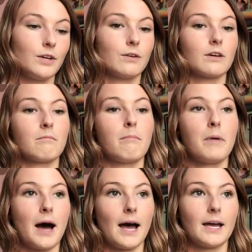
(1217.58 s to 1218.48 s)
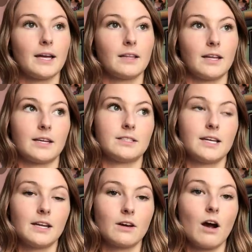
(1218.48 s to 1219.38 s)
you can buy like a
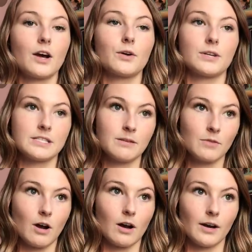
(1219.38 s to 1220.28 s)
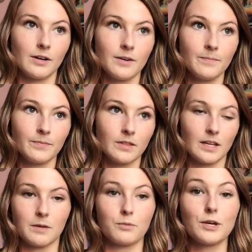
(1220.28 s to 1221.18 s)
data card or a SIM card,
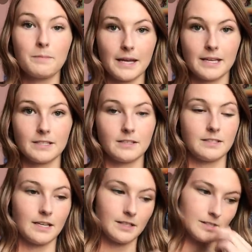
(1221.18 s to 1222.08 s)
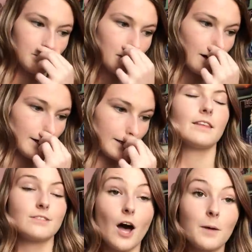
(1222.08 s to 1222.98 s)
like prepaid data SIM card.
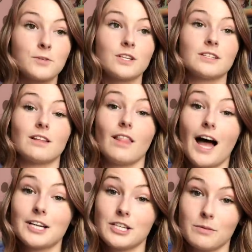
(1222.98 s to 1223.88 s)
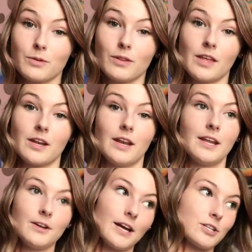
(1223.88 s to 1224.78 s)
This option is a lot cheaper than an
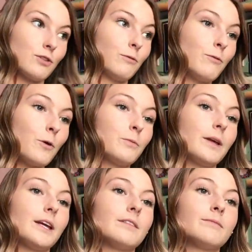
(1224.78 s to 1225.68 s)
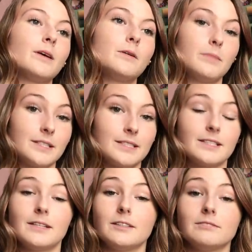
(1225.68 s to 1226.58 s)
international phone plan, but
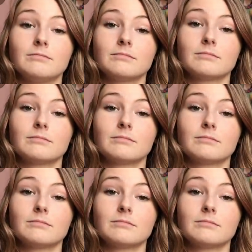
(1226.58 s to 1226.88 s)
still